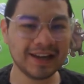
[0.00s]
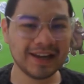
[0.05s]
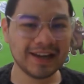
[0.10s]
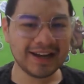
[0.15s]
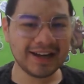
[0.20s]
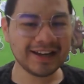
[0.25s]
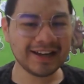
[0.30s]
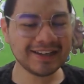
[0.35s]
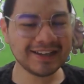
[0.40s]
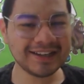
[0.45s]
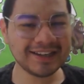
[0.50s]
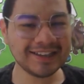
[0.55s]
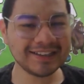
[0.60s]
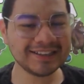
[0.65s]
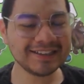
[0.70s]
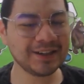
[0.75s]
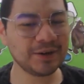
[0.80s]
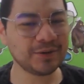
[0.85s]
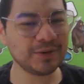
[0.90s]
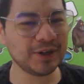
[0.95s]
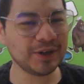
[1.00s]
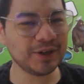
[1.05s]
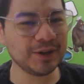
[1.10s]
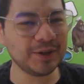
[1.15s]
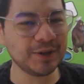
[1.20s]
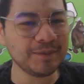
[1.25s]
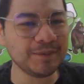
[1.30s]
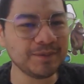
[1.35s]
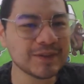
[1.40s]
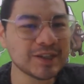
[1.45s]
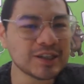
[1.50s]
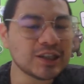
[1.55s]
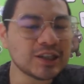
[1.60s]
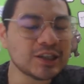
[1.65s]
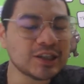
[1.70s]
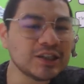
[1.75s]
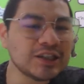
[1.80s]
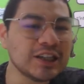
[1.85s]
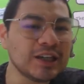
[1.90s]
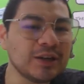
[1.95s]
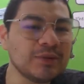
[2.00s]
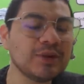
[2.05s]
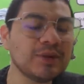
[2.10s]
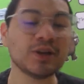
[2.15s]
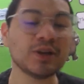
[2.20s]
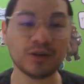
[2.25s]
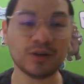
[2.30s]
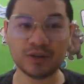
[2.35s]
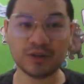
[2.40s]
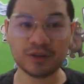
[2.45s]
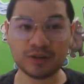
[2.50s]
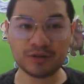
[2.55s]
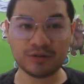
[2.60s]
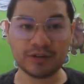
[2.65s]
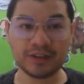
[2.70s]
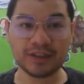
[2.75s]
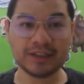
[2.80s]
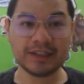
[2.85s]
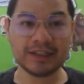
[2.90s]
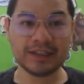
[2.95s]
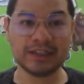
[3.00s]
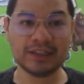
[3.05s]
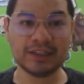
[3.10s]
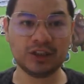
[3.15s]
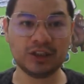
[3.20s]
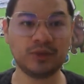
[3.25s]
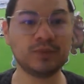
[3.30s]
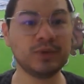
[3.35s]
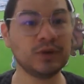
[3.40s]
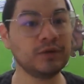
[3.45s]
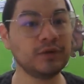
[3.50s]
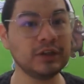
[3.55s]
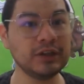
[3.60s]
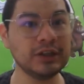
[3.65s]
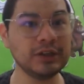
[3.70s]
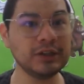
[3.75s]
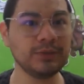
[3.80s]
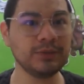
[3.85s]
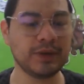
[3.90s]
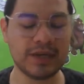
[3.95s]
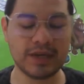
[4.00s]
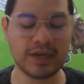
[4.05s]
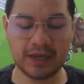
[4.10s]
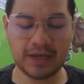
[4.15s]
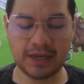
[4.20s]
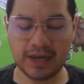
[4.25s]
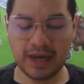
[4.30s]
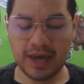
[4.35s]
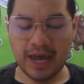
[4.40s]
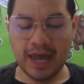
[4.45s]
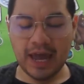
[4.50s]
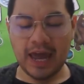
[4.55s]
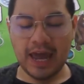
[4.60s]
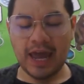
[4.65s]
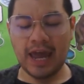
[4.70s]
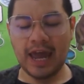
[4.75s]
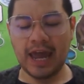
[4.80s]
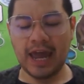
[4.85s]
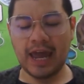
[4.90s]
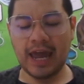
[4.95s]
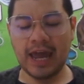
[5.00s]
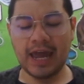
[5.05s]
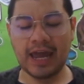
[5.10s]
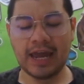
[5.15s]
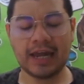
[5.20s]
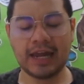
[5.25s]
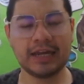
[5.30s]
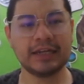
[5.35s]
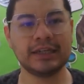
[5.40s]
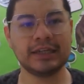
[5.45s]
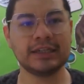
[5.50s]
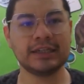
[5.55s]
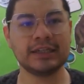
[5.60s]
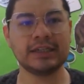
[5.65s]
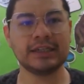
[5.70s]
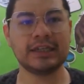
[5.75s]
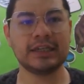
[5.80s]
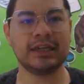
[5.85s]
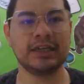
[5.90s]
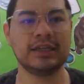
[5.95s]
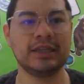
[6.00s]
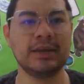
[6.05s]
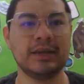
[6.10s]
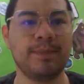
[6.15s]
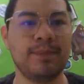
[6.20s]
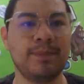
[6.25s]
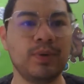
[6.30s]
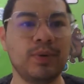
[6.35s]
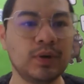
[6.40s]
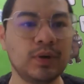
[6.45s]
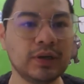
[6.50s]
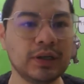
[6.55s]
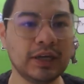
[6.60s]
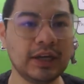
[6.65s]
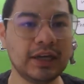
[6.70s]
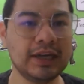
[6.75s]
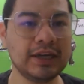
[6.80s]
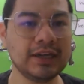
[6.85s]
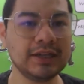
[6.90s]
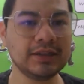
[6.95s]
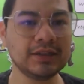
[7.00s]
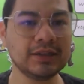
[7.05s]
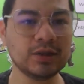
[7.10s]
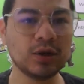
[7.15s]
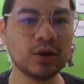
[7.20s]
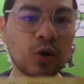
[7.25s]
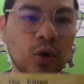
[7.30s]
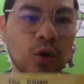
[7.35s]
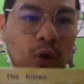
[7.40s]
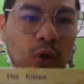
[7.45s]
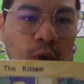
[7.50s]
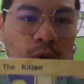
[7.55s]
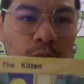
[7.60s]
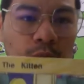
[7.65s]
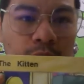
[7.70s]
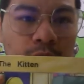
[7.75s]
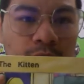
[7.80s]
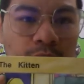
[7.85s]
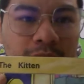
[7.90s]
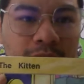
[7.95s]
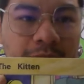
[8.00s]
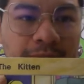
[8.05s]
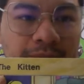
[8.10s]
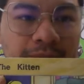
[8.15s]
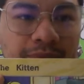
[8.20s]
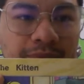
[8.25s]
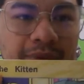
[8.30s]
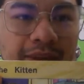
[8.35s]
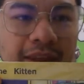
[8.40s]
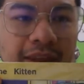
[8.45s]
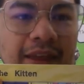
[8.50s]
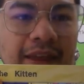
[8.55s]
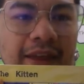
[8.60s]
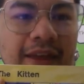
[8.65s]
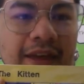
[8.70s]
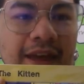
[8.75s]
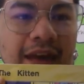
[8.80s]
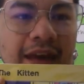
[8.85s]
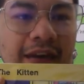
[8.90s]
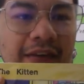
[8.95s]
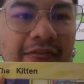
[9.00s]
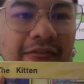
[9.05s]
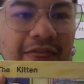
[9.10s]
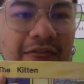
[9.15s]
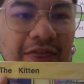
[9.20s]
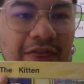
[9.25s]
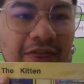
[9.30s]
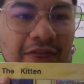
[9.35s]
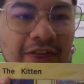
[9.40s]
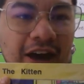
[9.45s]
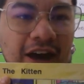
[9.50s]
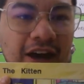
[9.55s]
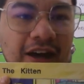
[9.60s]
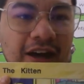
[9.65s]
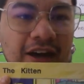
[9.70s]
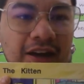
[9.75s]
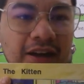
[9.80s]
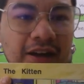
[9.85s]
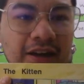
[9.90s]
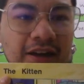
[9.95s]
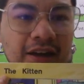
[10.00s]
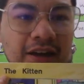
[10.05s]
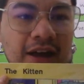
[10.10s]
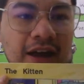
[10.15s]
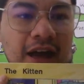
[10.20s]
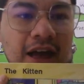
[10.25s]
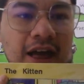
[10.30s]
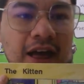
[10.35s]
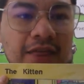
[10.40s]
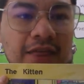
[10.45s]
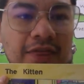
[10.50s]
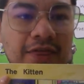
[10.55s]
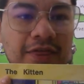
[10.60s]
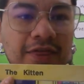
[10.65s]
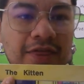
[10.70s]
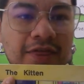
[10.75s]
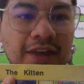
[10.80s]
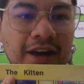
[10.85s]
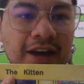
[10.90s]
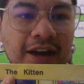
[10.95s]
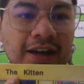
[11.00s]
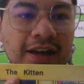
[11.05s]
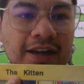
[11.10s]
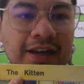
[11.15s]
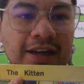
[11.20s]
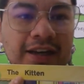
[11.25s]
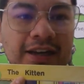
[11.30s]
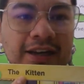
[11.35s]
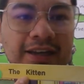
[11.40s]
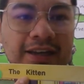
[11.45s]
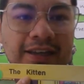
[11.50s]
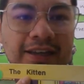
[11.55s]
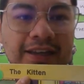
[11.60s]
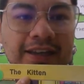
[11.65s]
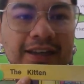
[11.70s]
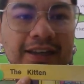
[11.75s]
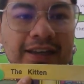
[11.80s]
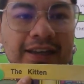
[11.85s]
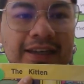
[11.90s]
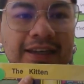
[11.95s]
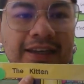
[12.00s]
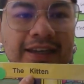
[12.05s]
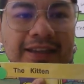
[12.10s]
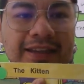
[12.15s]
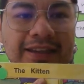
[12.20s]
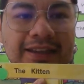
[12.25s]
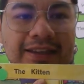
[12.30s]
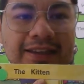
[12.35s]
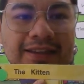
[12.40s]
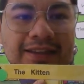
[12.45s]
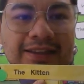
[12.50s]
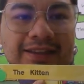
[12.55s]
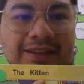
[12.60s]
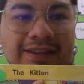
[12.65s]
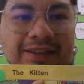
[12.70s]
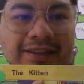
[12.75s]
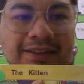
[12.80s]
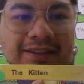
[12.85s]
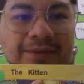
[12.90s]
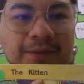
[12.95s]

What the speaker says: Hi guys, how are you? So today we're going to read the new book for this week, and the book is called The The Kitten.